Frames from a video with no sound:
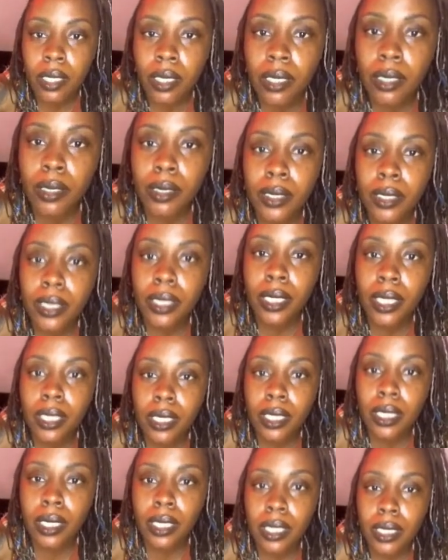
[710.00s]
Let's
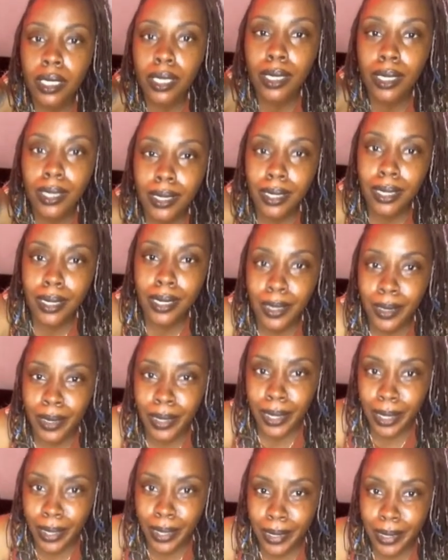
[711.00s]
see. There we
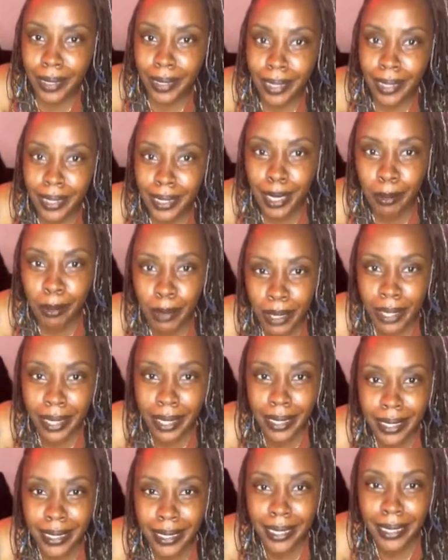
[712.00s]
go. Is that better?
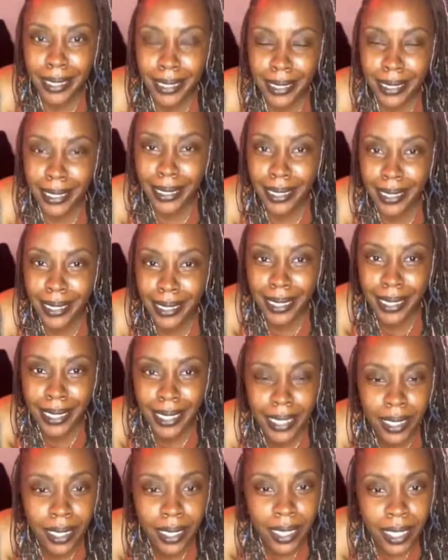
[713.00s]
I don't
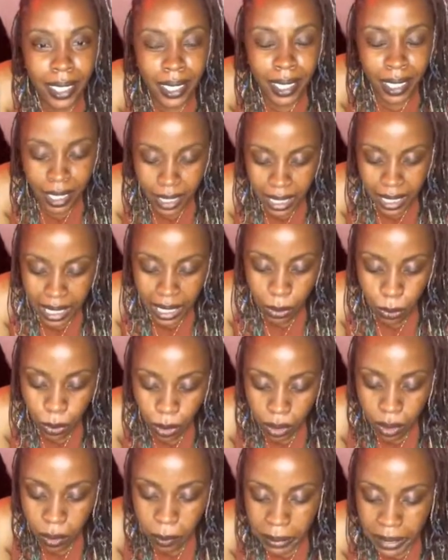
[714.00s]
know. Yeah,
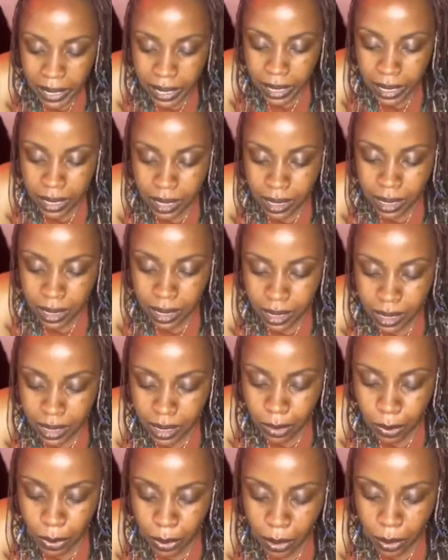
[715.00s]
welcome ins.
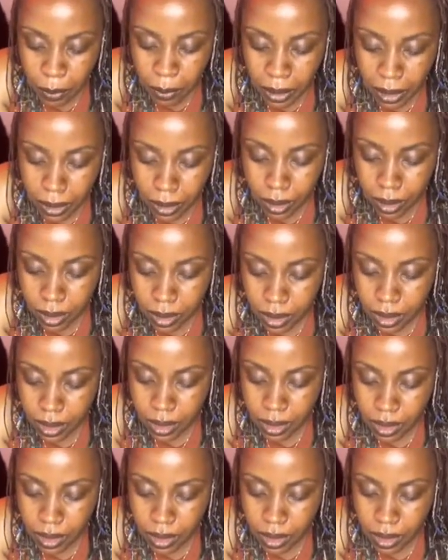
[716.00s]
Welcome ins.